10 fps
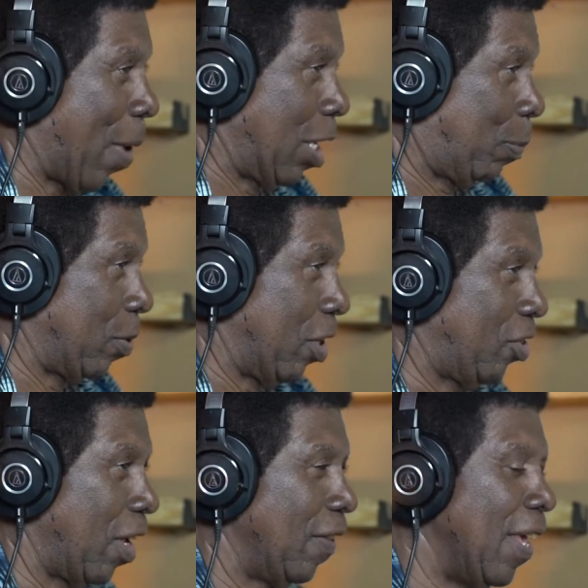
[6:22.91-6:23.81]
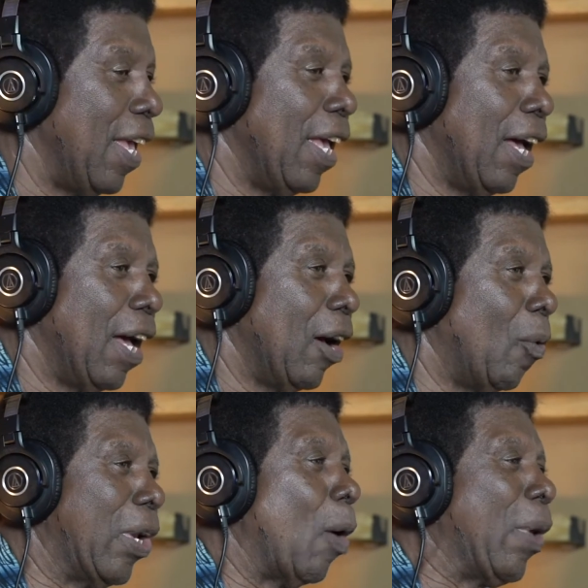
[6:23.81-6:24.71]
possession. When I
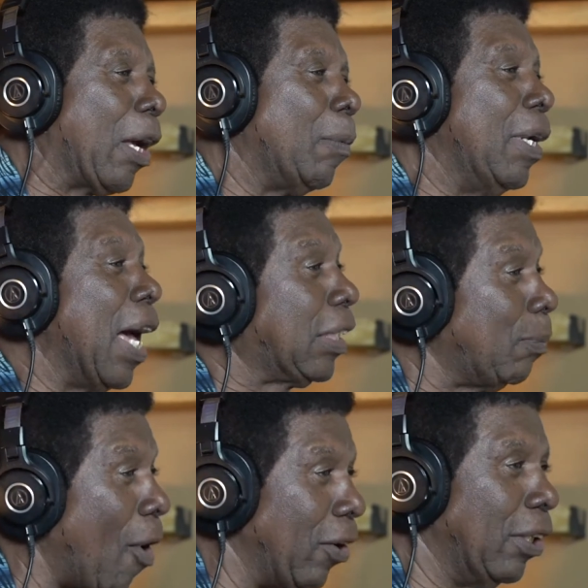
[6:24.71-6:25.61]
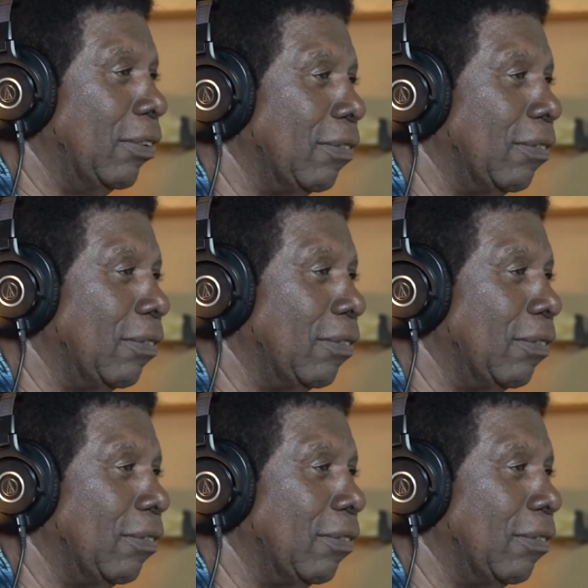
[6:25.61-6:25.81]
wake up the next morning,